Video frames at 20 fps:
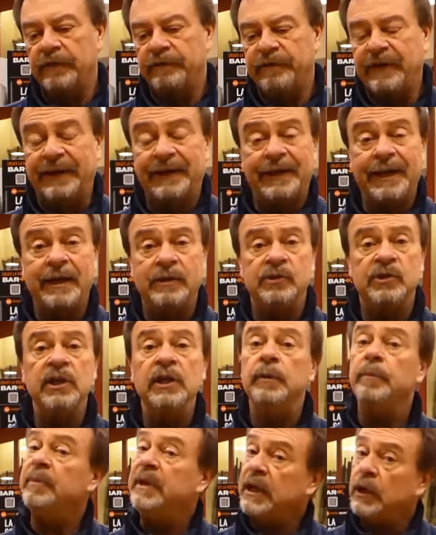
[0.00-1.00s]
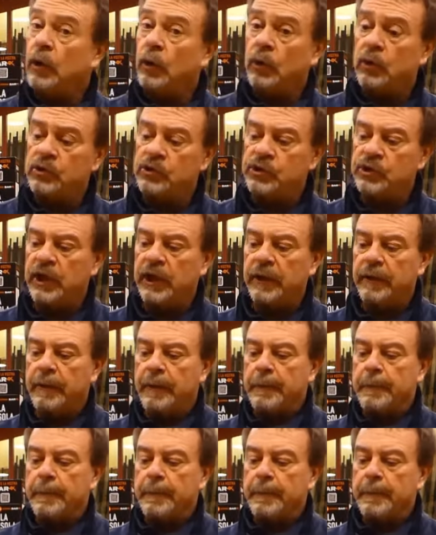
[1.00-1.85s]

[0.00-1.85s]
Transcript: fantastic because the,